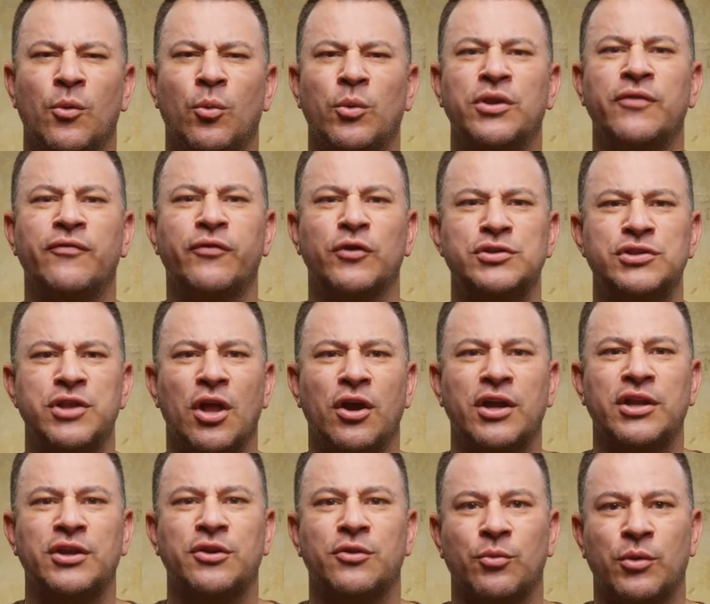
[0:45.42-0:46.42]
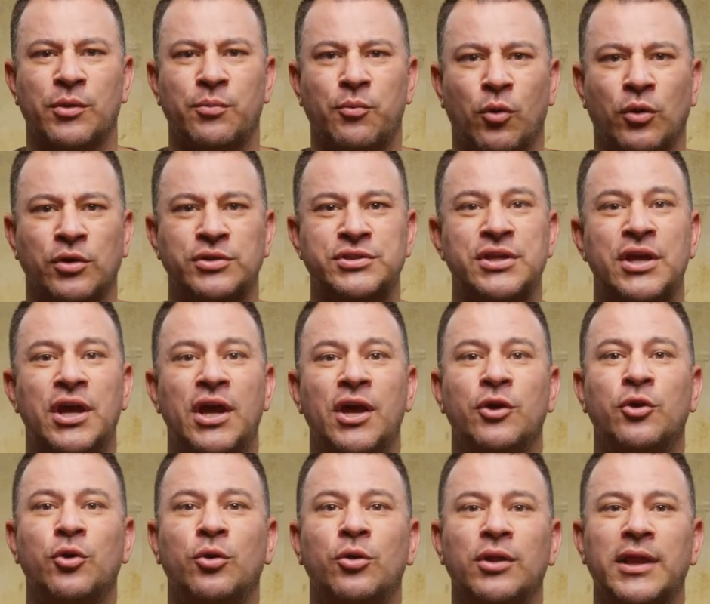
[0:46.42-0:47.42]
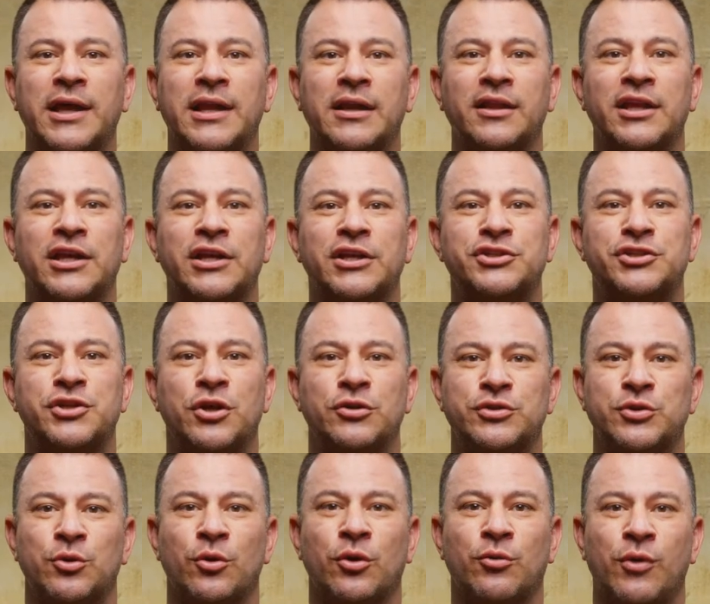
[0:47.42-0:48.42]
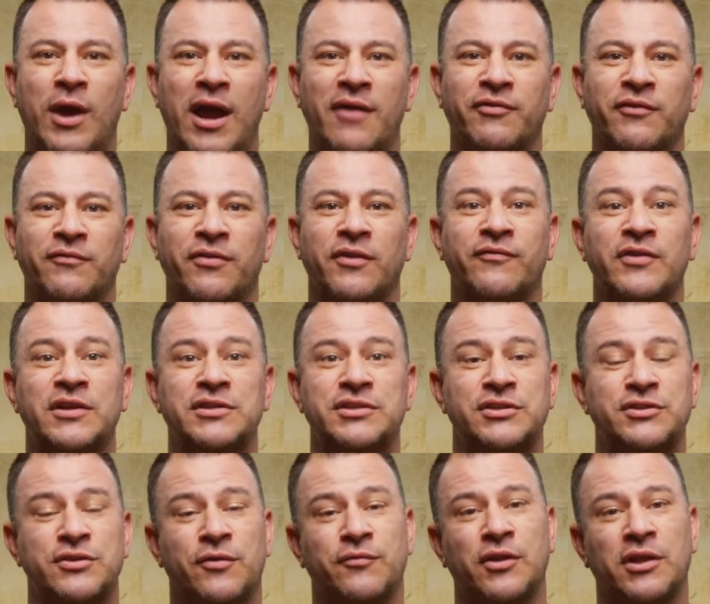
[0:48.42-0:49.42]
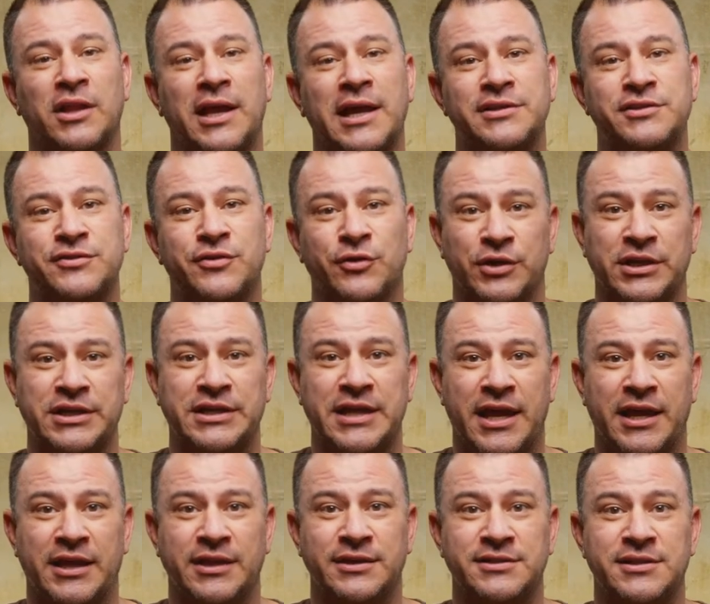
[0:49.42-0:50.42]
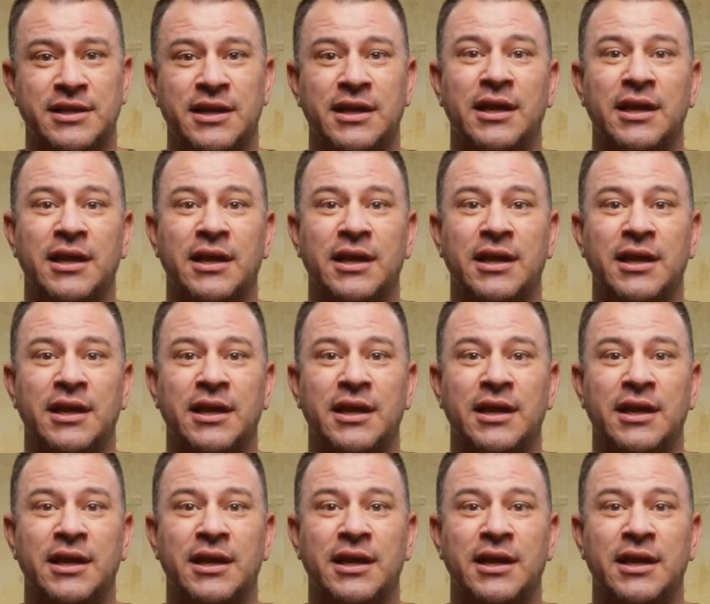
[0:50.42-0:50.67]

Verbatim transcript: When you first log into the reports, Google Analytics shows you a graph of the visits over the last 30 days.